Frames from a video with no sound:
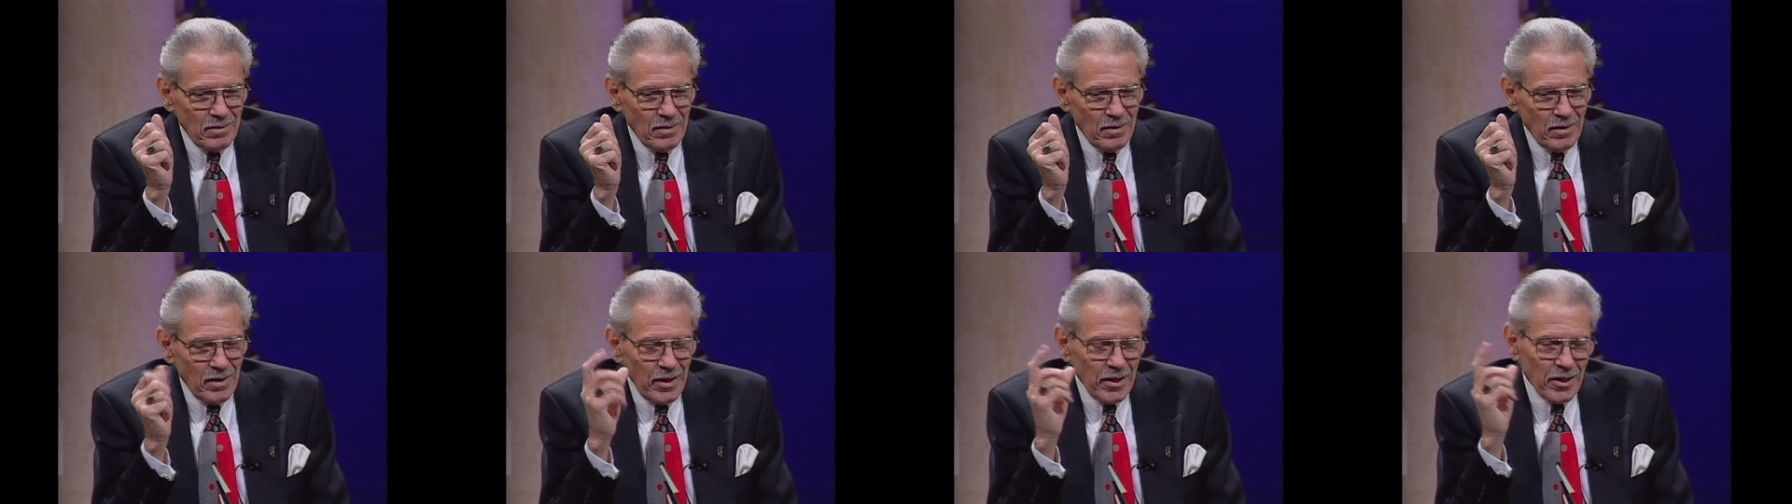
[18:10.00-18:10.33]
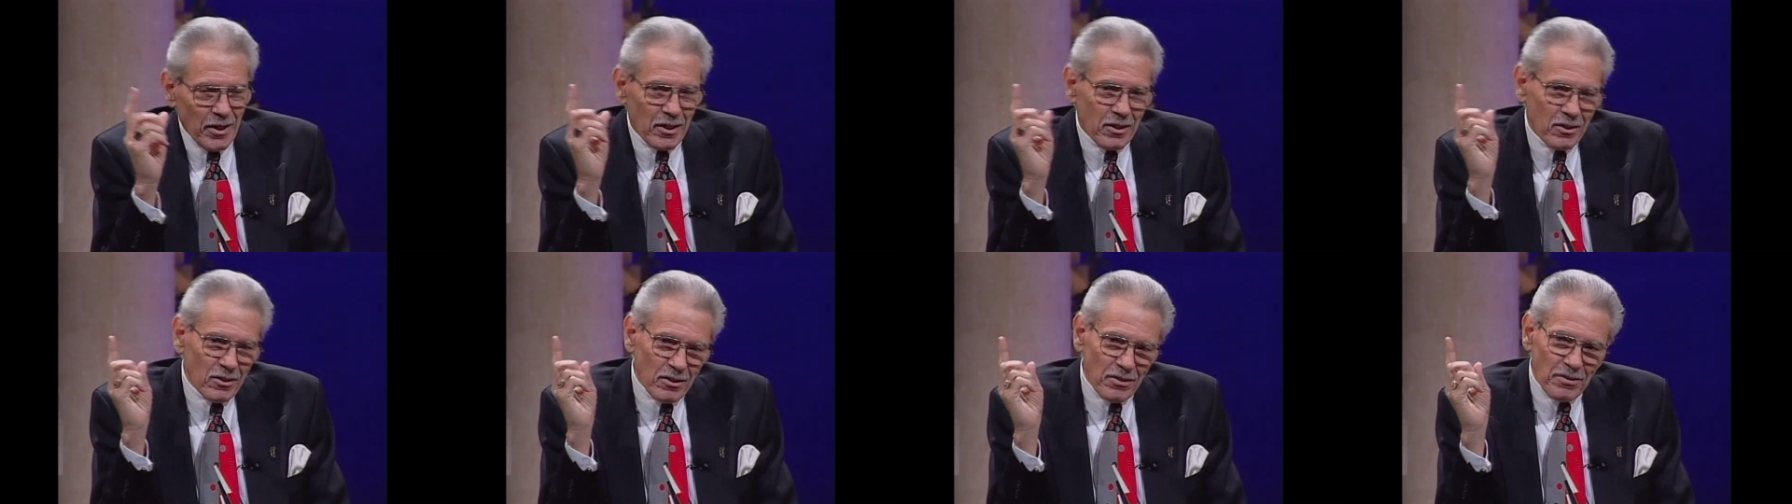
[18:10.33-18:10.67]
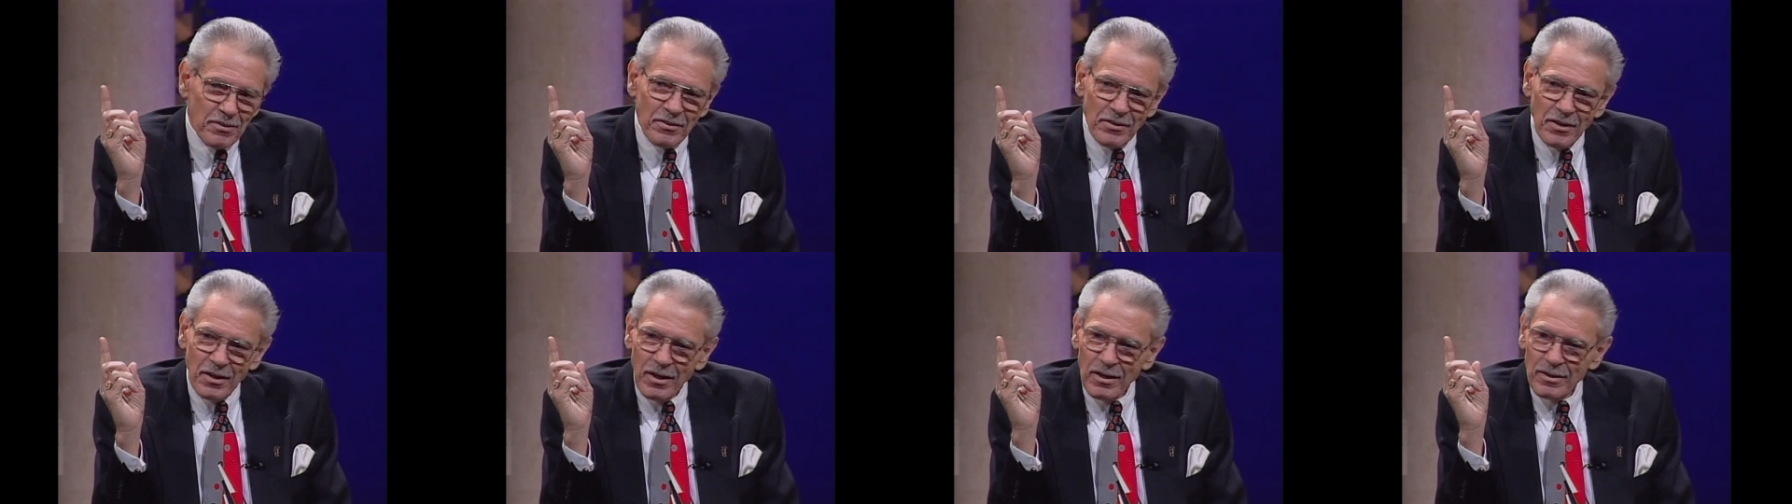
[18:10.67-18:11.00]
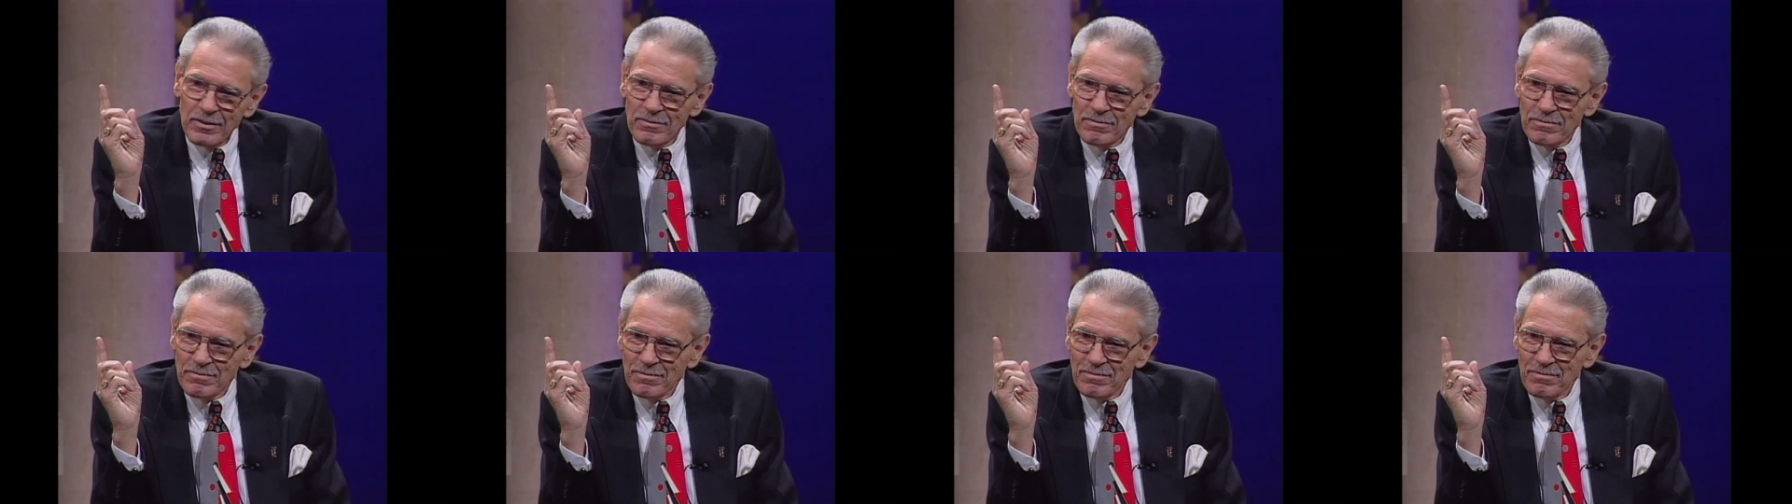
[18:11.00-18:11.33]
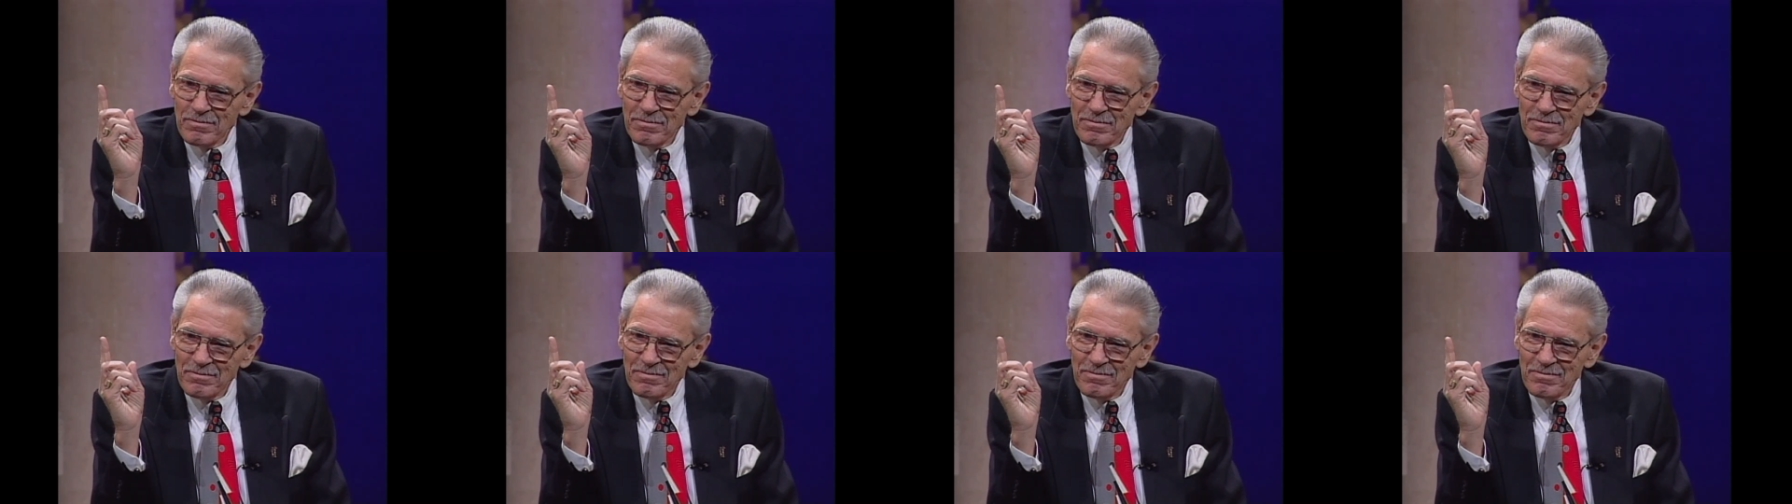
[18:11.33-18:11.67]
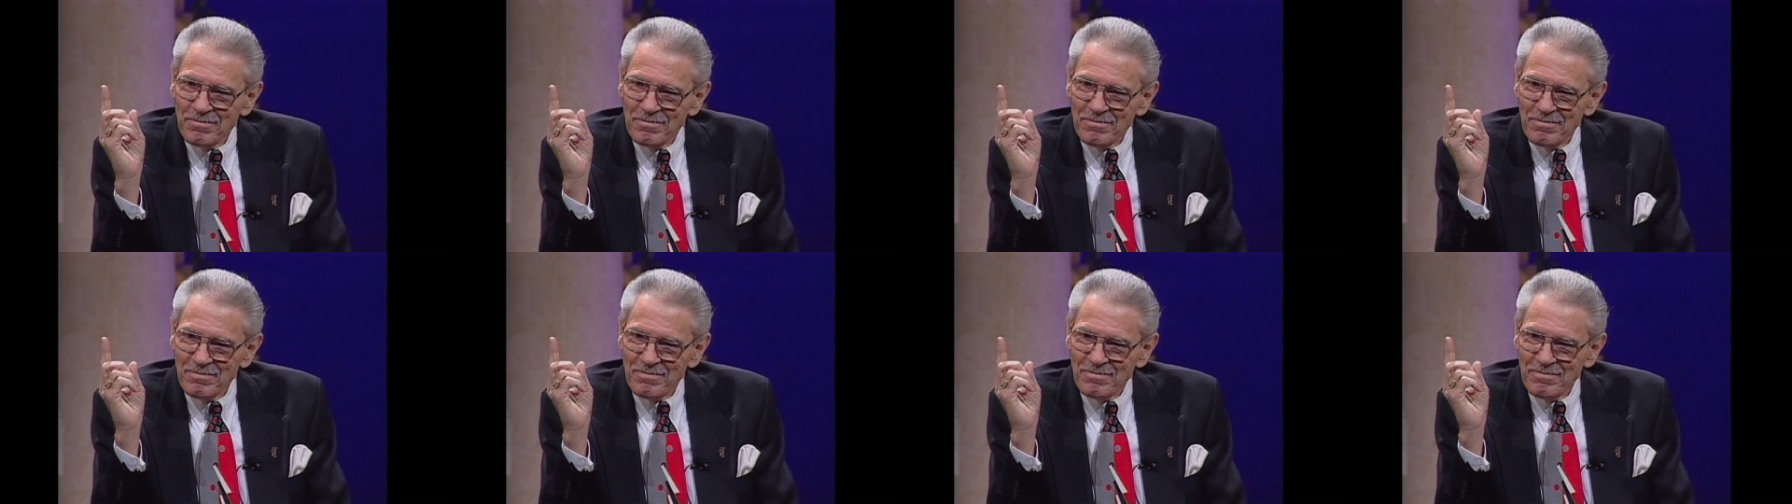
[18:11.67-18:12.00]
I had a good thought,
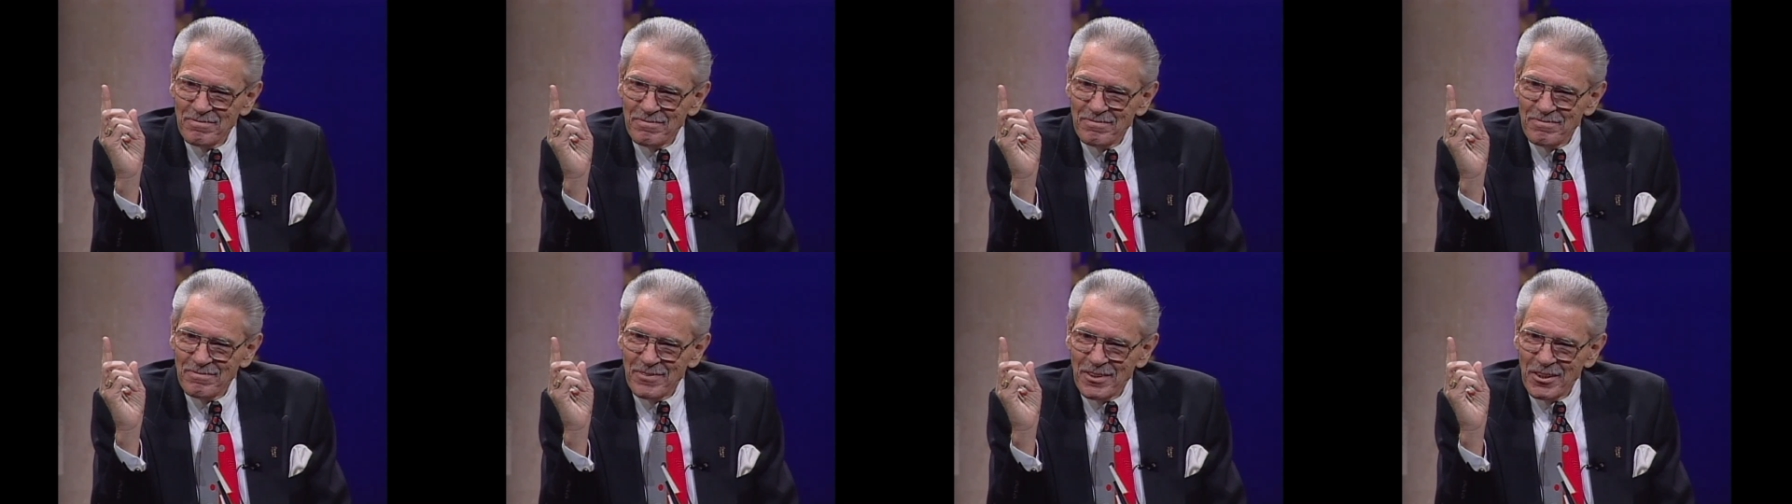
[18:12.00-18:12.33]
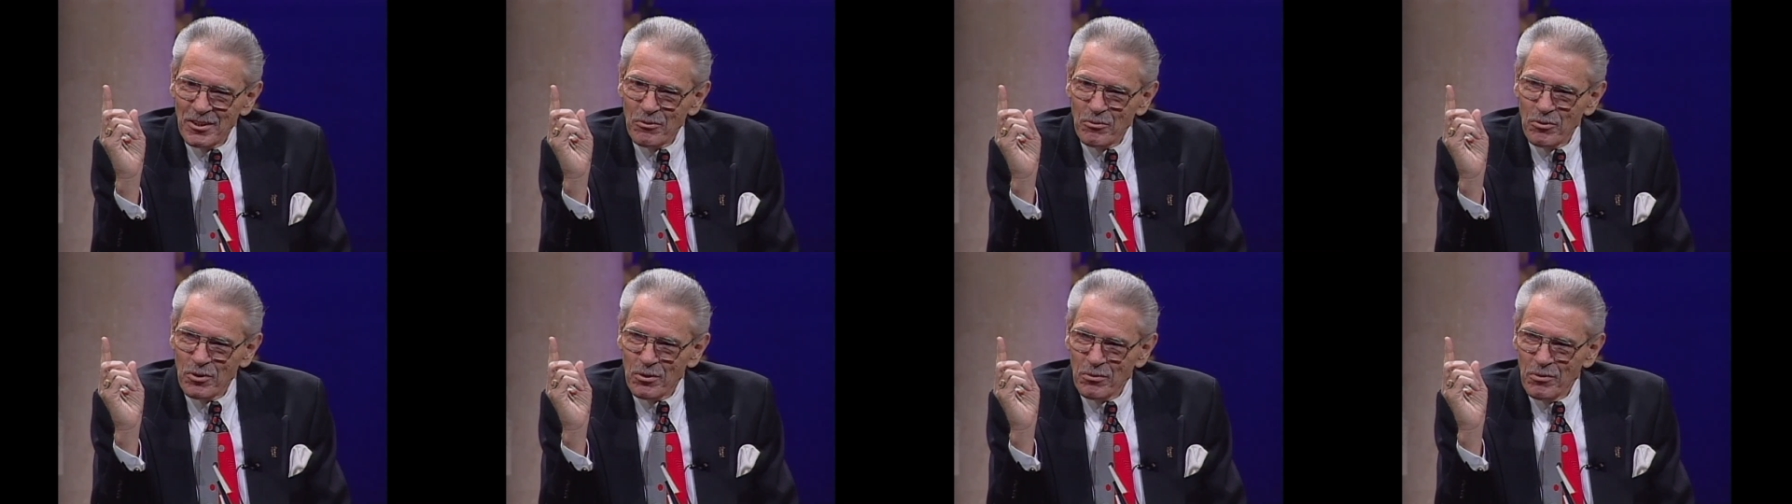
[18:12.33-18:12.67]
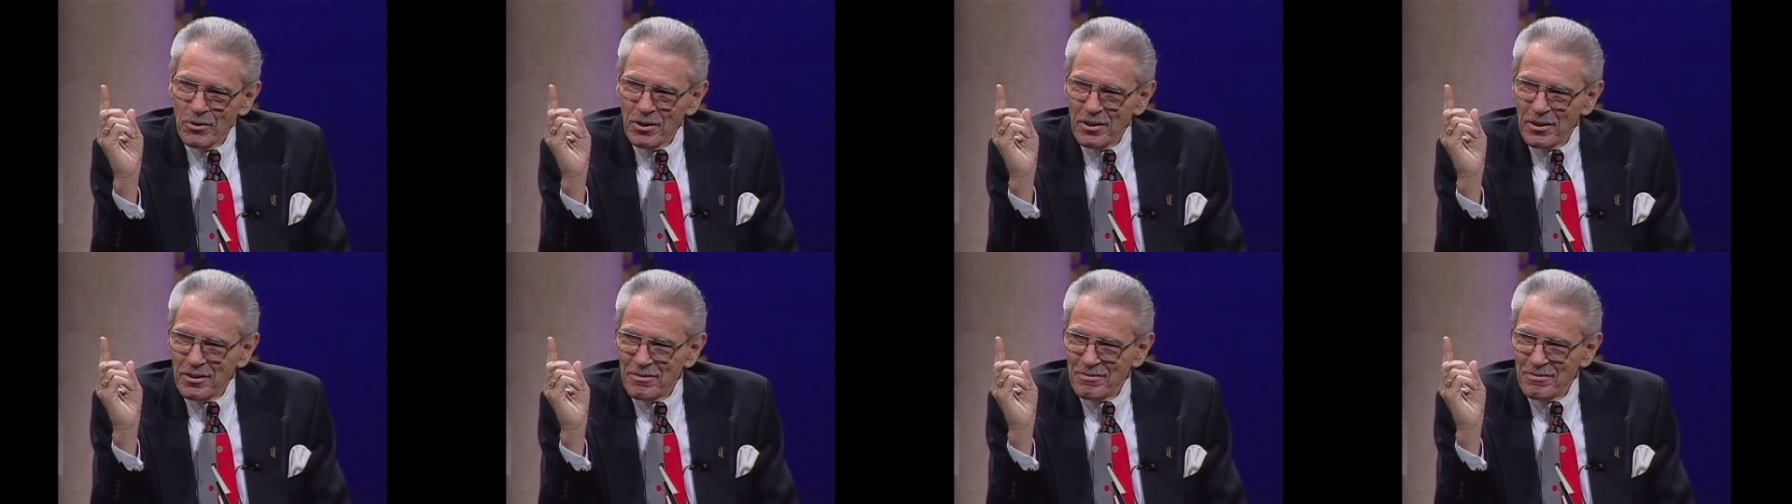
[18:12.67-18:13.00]
and it went away.